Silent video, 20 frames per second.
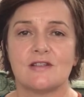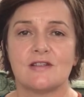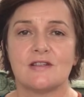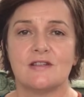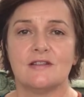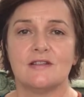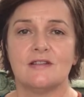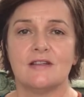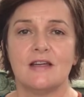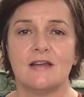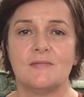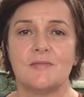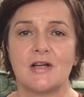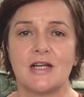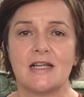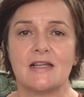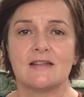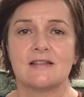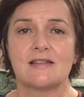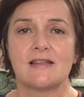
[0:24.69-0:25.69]
to
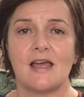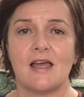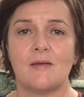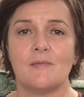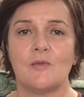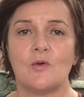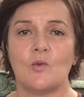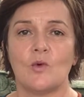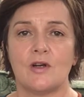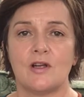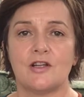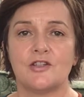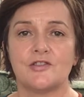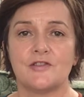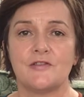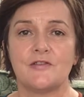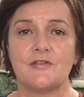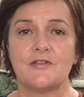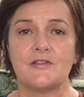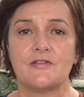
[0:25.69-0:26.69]
bring Psalm
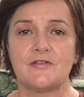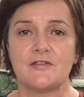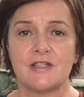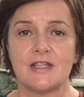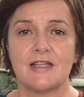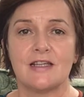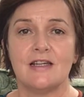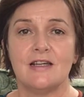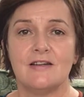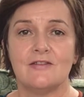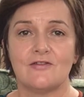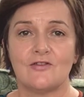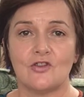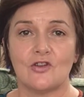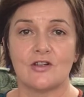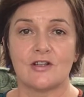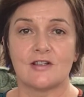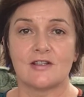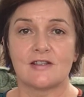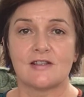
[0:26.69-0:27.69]
150
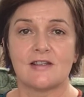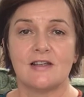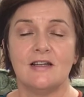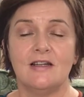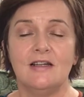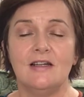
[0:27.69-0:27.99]
for us.